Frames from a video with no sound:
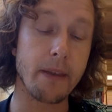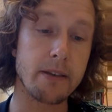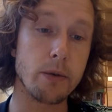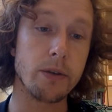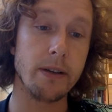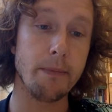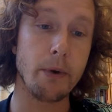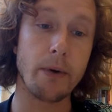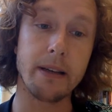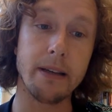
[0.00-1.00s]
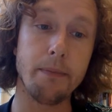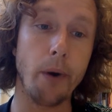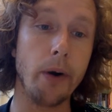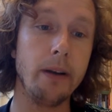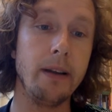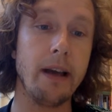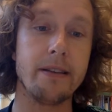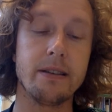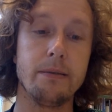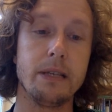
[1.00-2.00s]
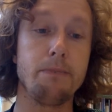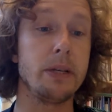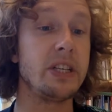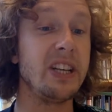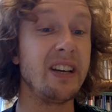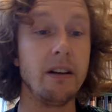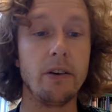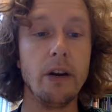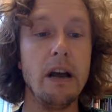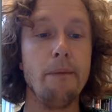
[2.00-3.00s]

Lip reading: Social Democratic Party, has particular